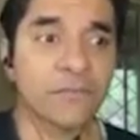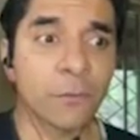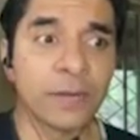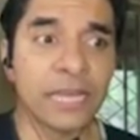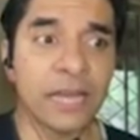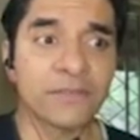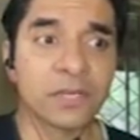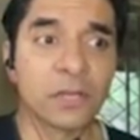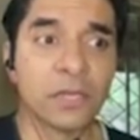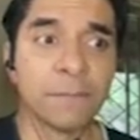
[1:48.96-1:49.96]
an
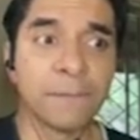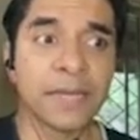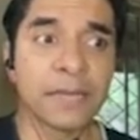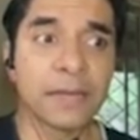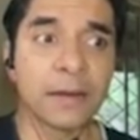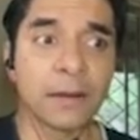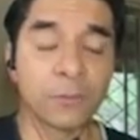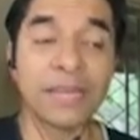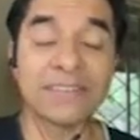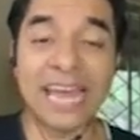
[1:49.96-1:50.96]
Olympic,
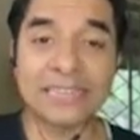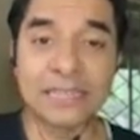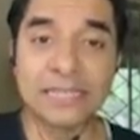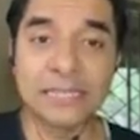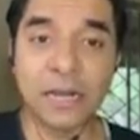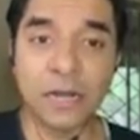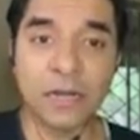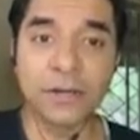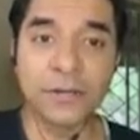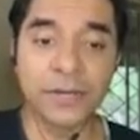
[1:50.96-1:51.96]
we have an athlete in our
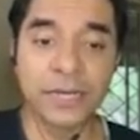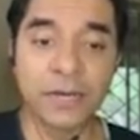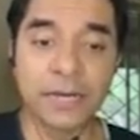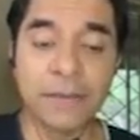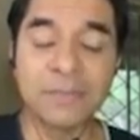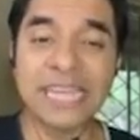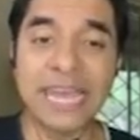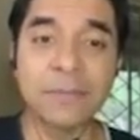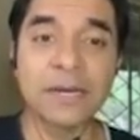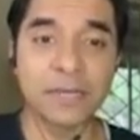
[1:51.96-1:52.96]
country. Her name is
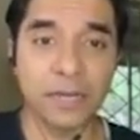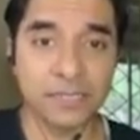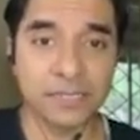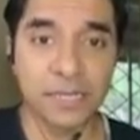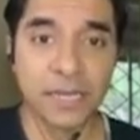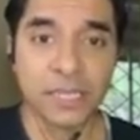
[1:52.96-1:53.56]
Hema Das.